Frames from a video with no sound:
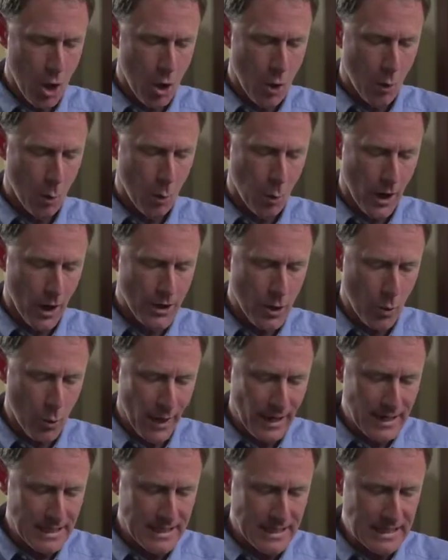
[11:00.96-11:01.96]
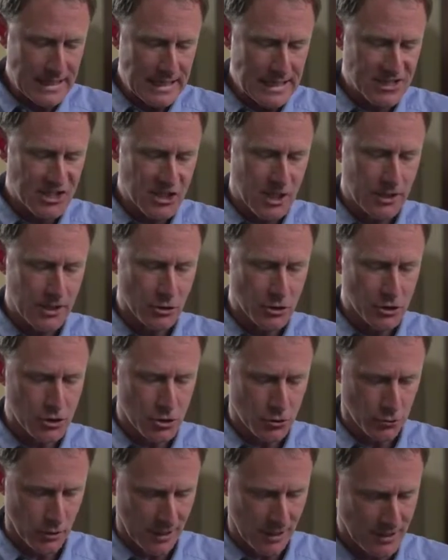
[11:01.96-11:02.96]
108 East Hill
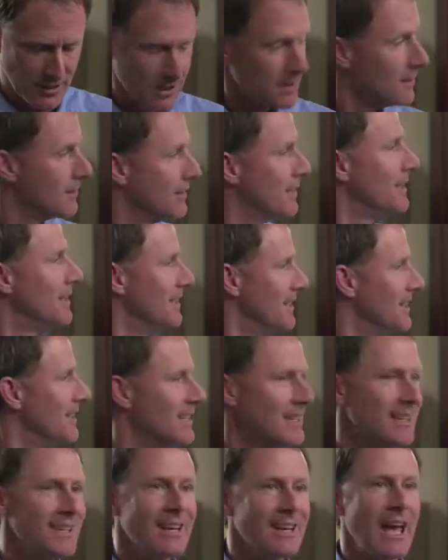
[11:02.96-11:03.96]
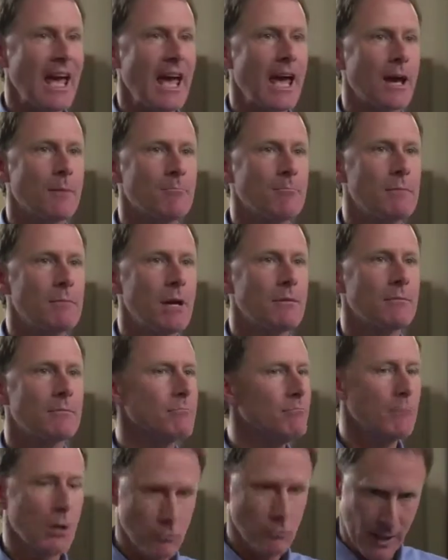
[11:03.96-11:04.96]
Street. M.
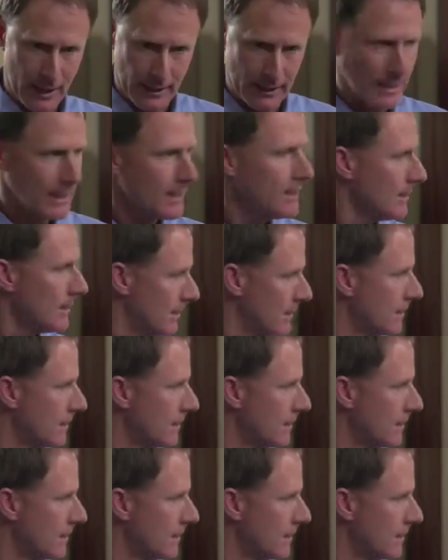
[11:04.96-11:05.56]
Morelli.